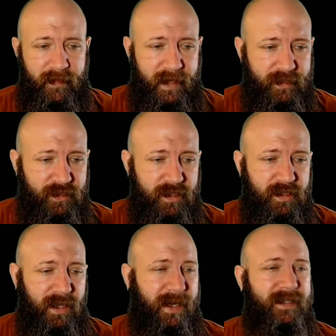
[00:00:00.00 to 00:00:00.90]
It's
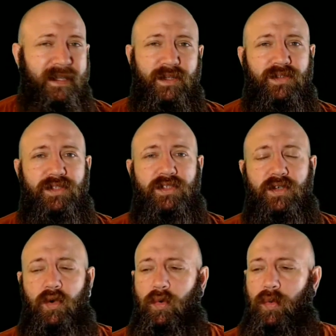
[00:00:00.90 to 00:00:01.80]
just like I said, there's
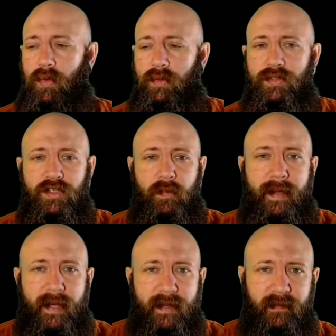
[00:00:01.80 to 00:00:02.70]
so
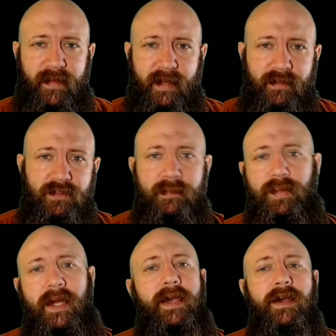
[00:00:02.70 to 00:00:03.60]
many different factors at
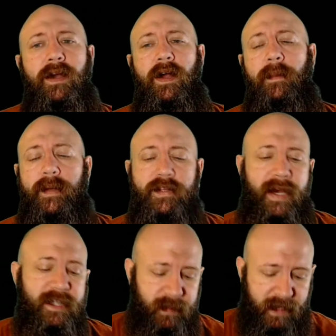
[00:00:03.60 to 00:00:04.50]
play here, but there
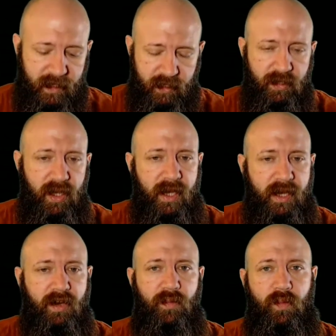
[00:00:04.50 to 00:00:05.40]
has to be a clear
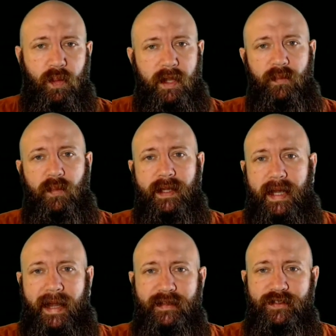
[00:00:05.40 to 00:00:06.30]
line on when we
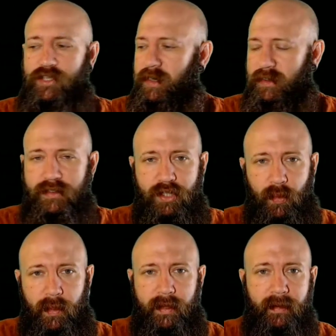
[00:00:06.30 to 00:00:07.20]
can't just
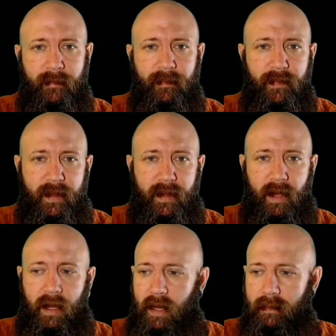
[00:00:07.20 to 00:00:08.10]
do it
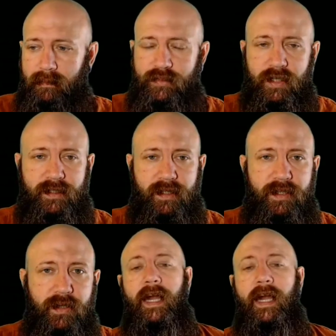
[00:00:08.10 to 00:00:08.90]
just to do it.